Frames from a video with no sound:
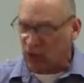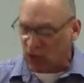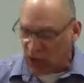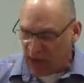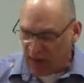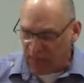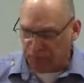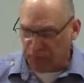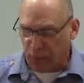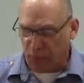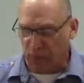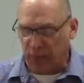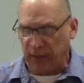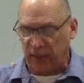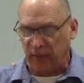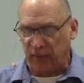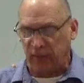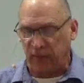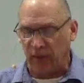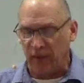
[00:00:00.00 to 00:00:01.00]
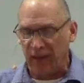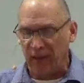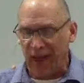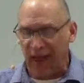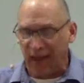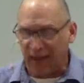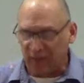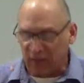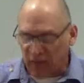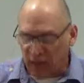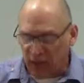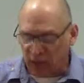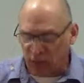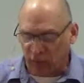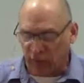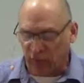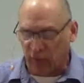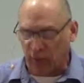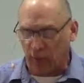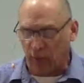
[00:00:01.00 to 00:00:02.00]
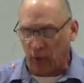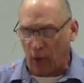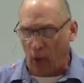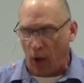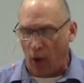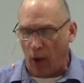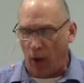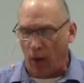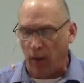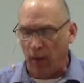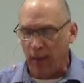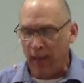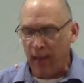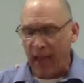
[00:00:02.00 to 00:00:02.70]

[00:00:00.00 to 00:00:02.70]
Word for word: chief priests, and teachers of the law,